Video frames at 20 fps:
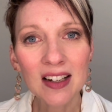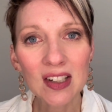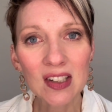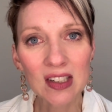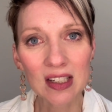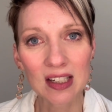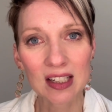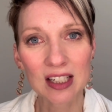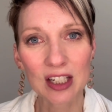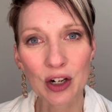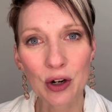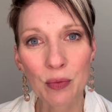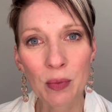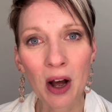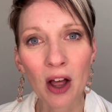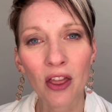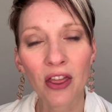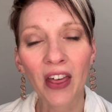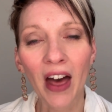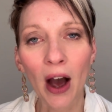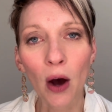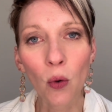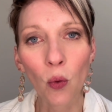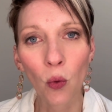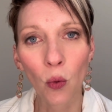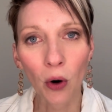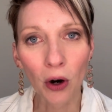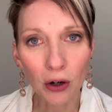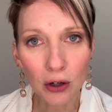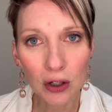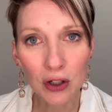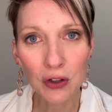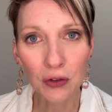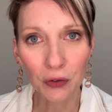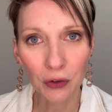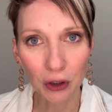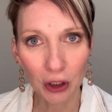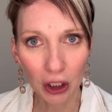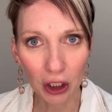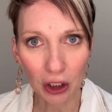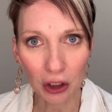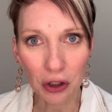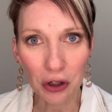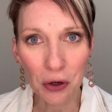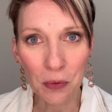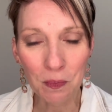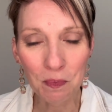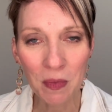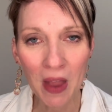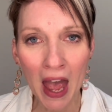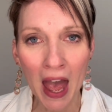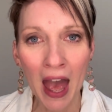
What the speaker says: system that works for you.